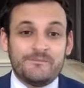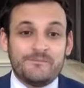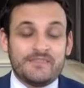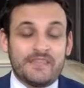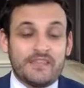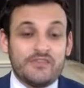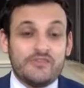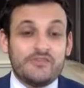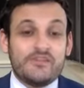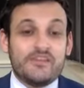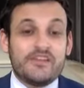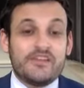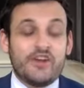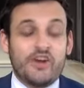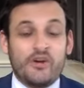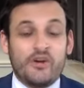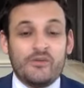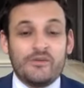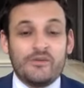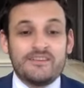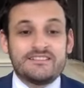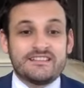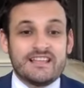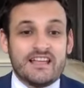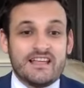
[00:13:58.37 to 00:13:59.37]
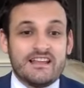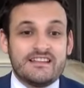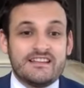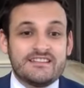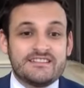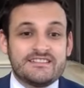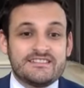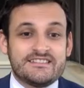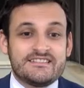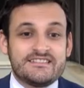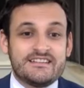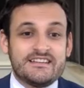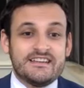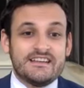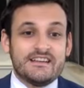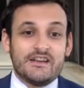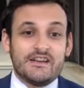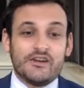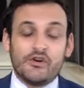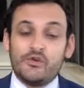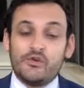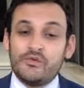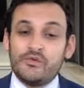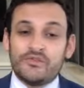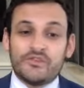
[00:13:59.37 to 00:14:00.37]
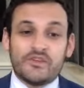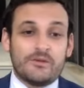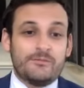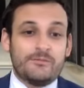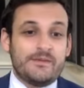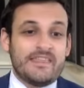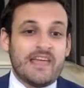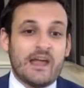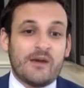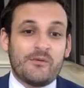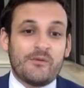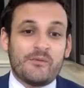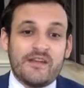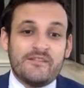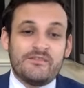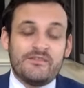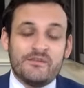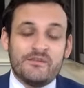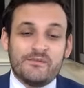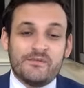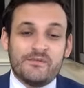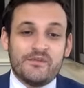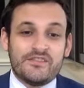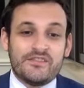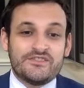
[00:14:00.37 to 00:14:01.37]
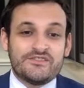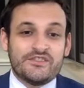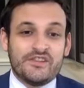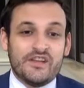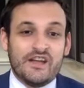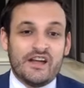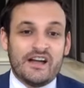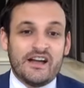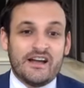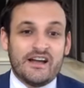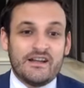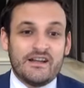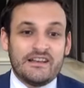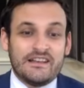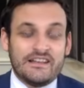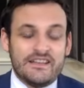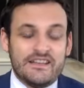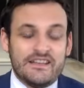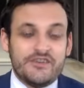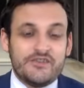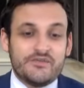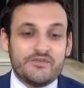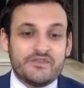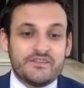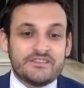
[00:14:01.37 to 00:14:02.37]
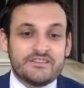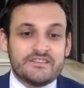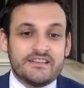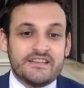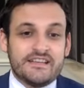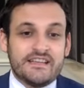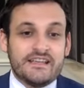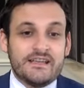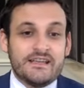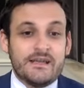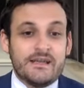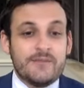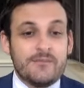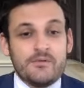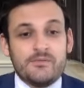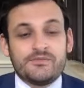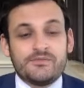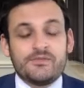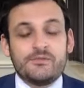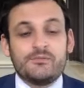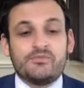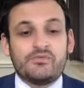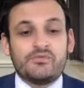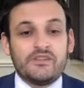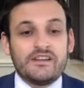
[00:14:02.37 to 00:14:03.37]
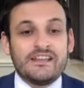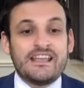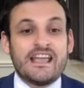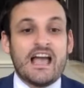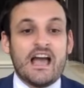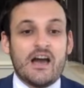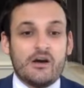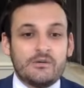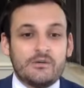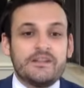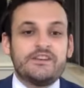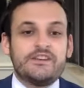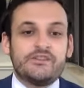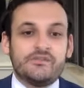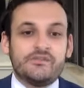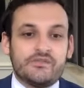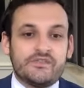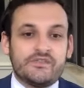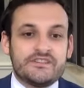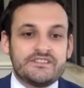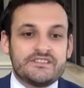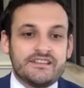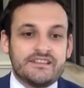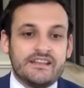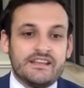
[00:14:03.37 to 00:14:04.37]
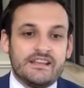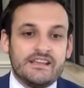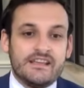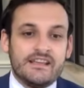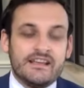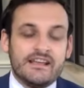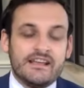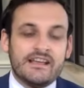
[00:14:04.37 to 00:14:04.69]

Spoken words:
that you can always tell us who's going to be that right fit for this Lynn University, but most importantly, how Lynn University